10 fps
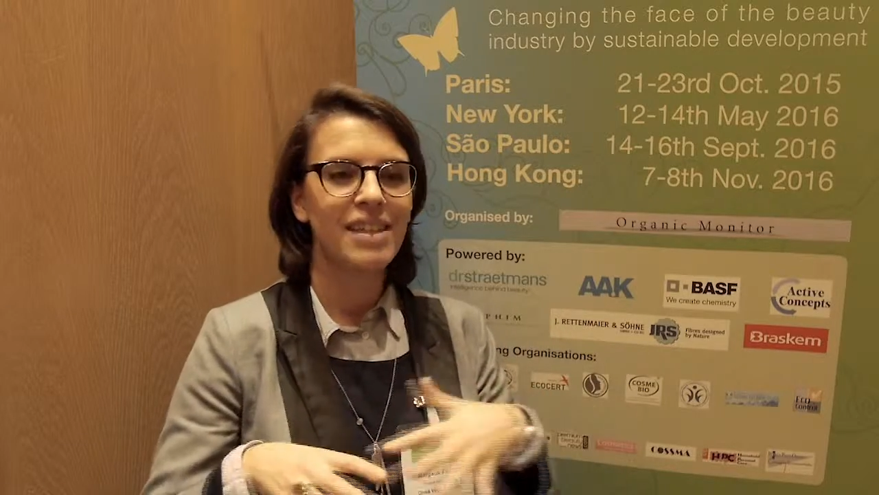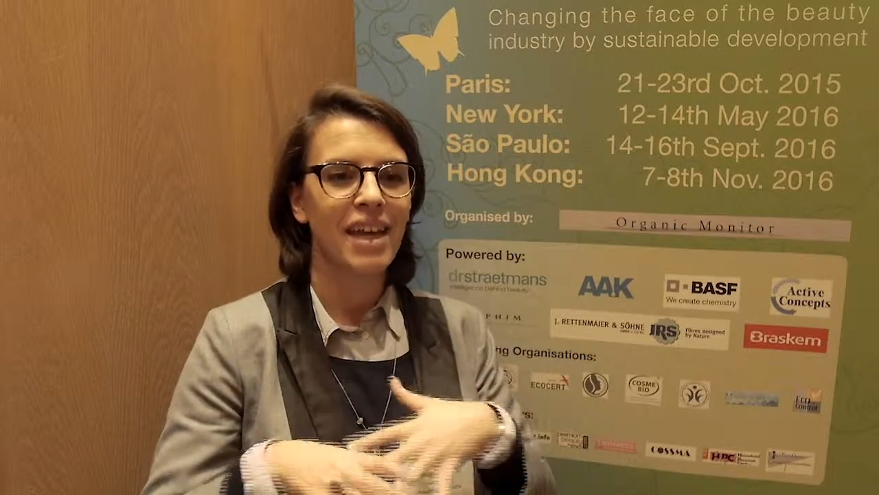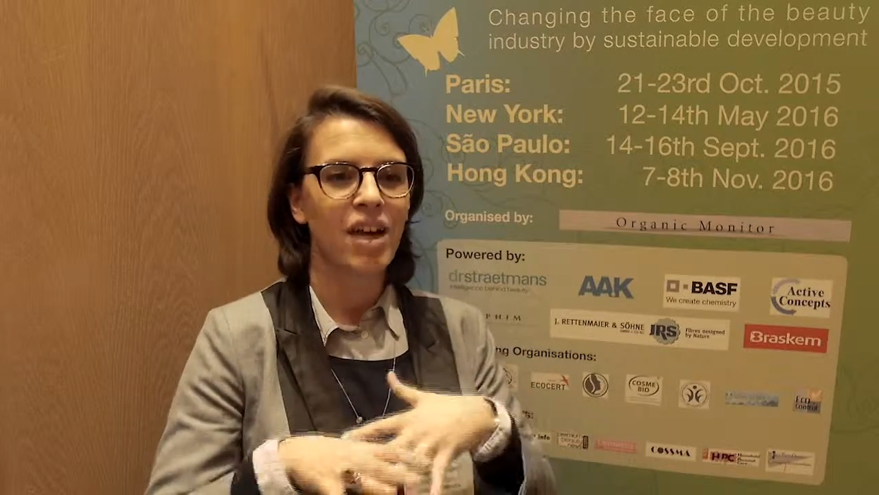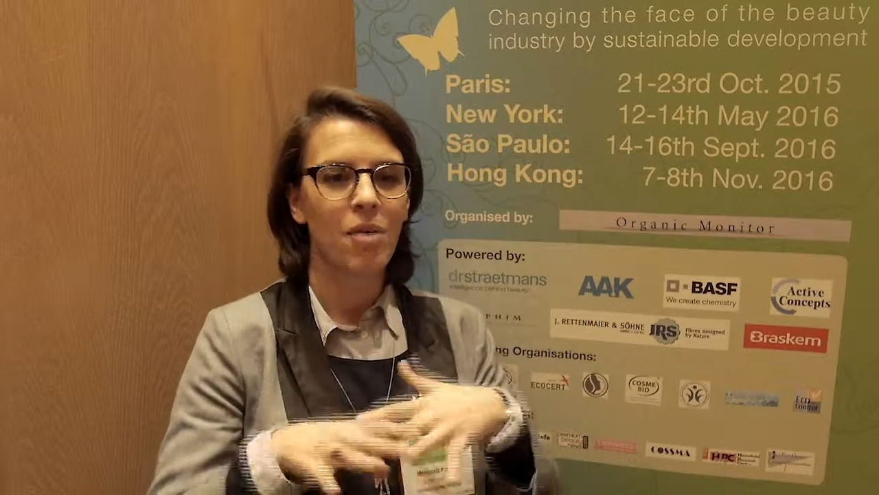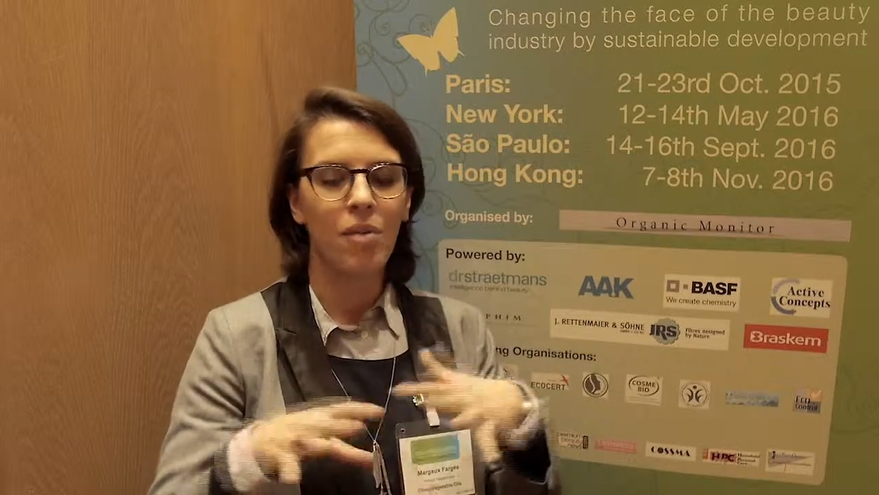
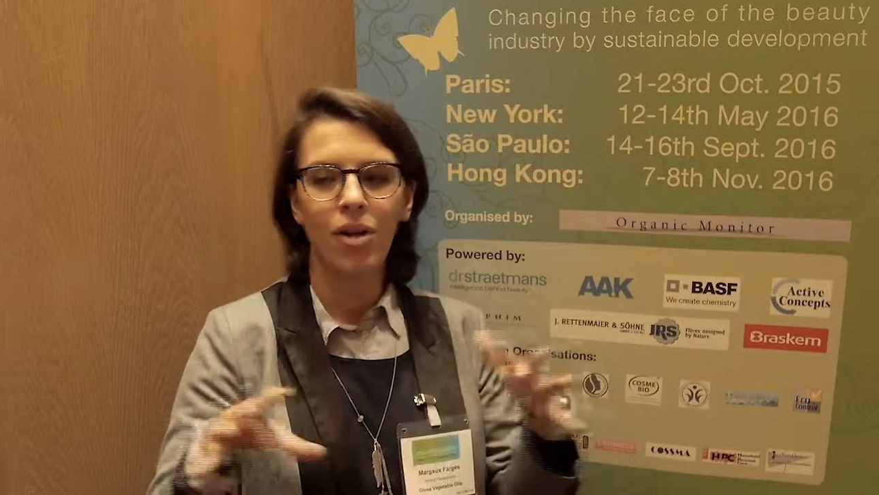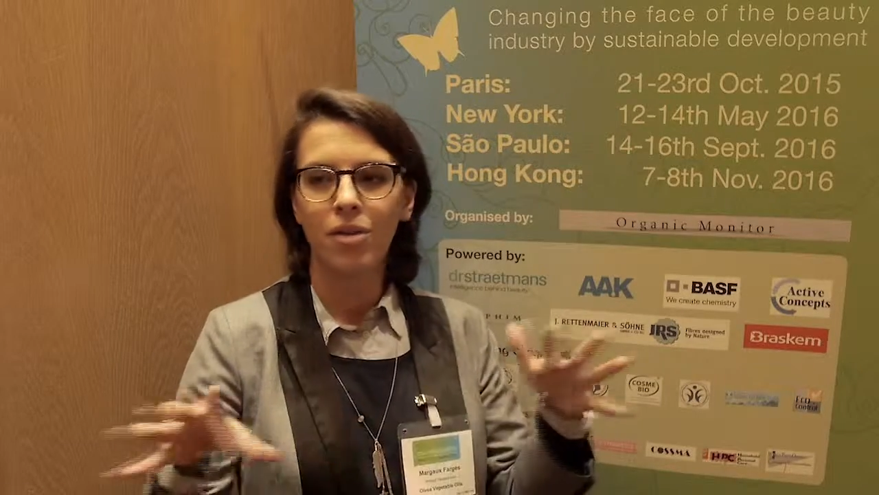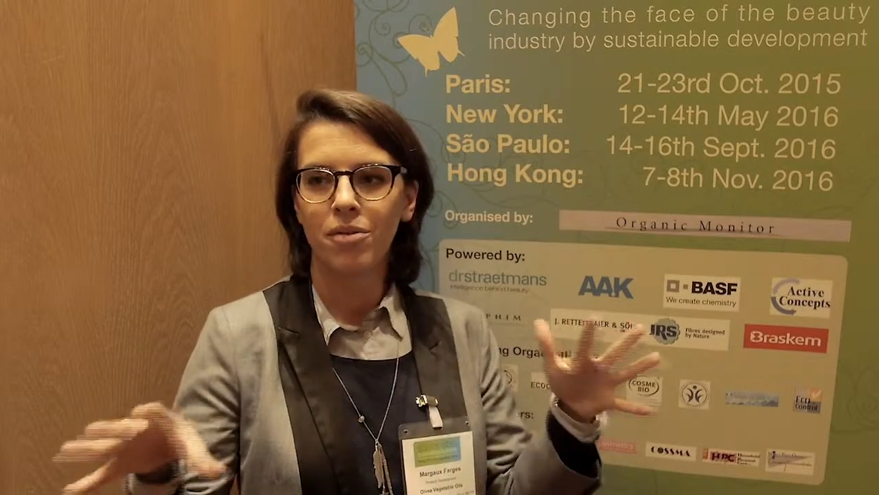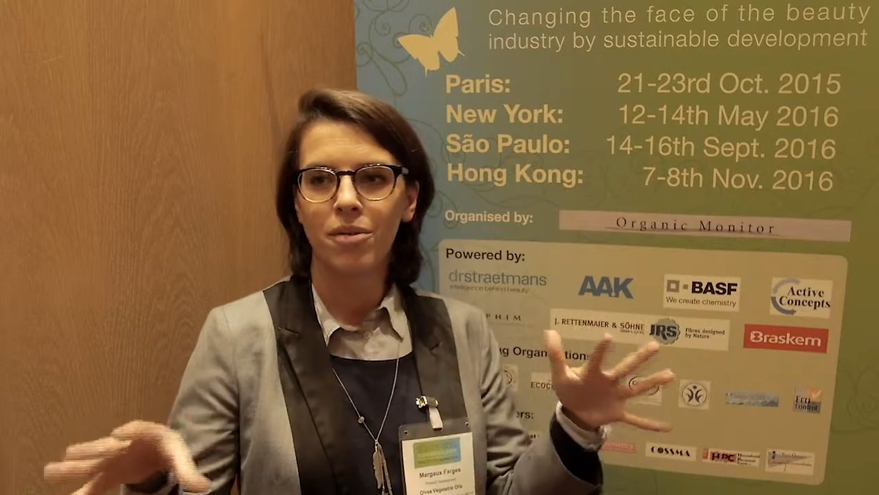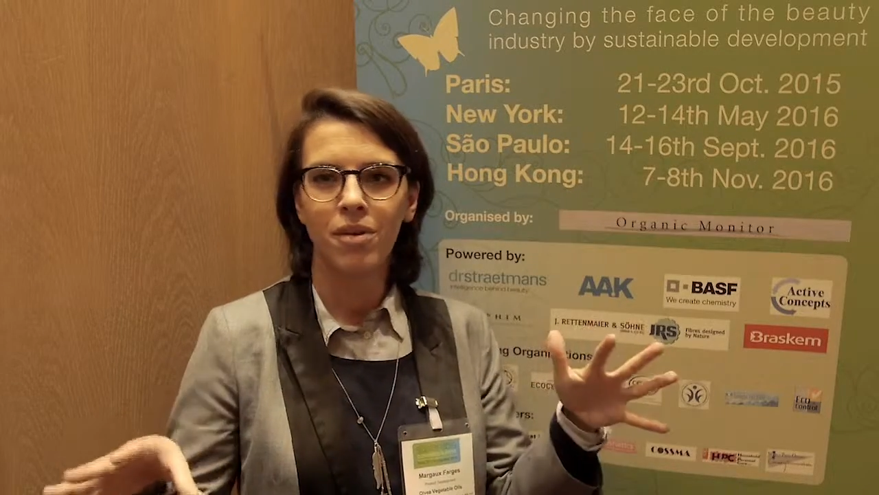they come
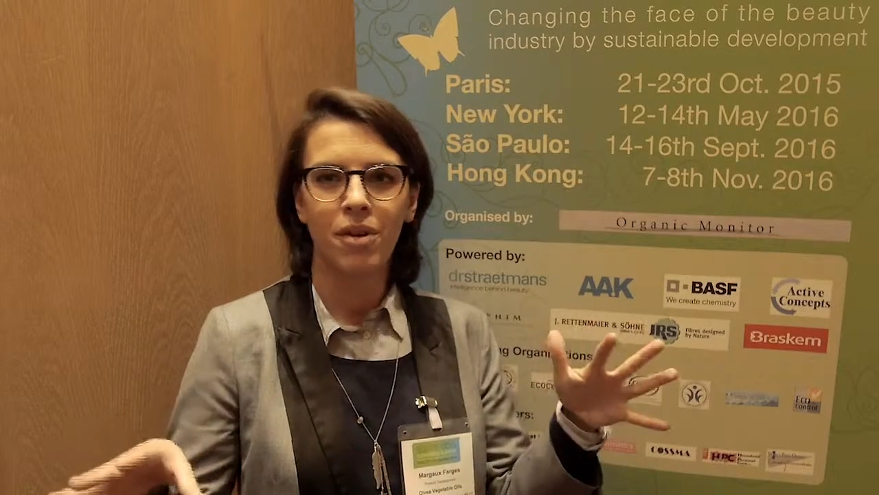all